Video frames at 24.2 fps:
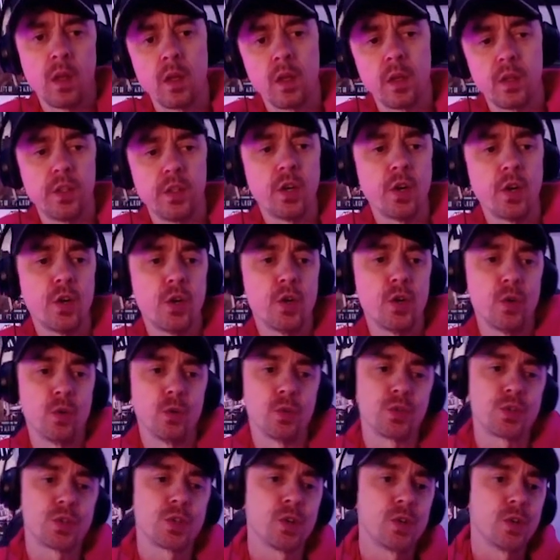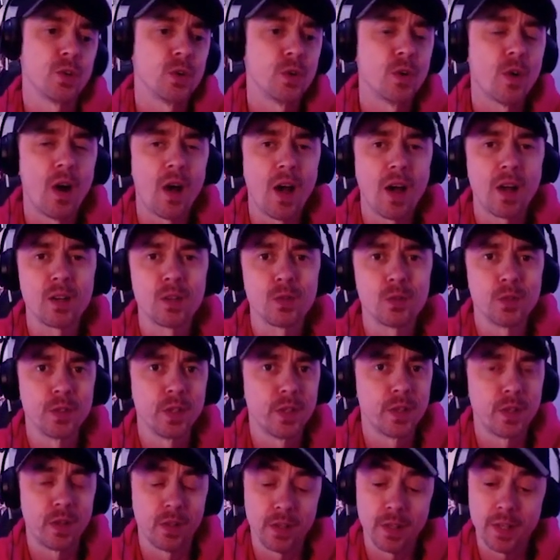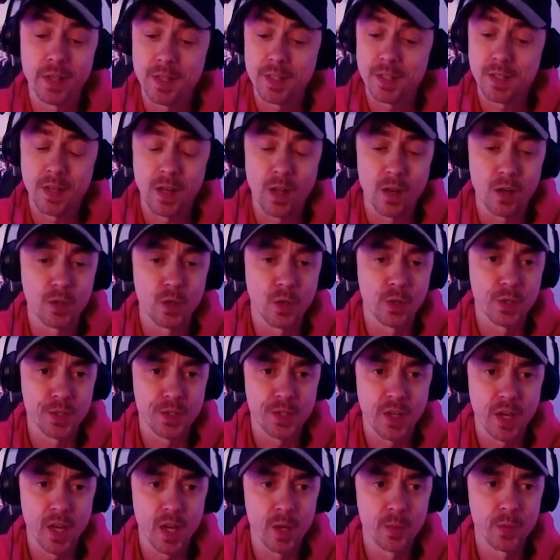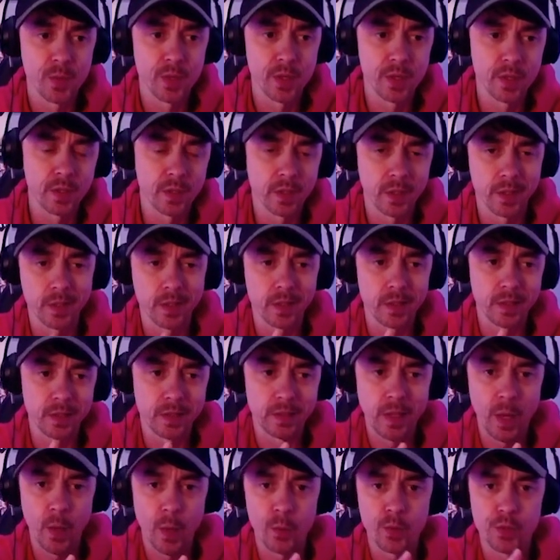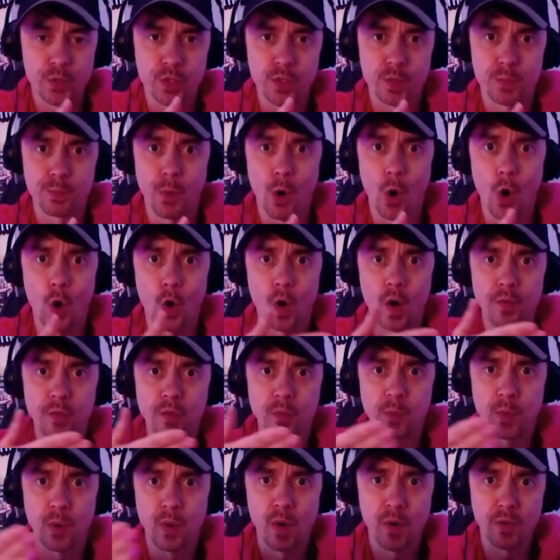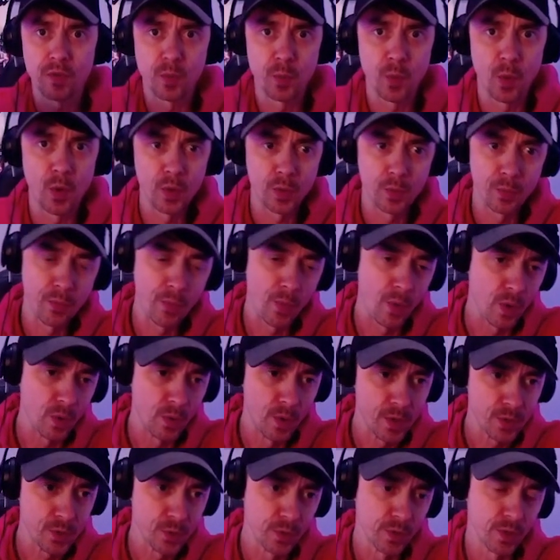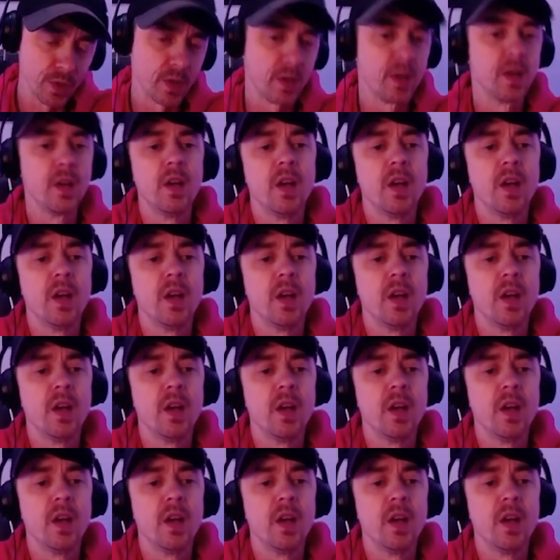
Yo, so I don't really, like I said, I don't know this guy, but like, that was just bar after bar after bar after bar right there.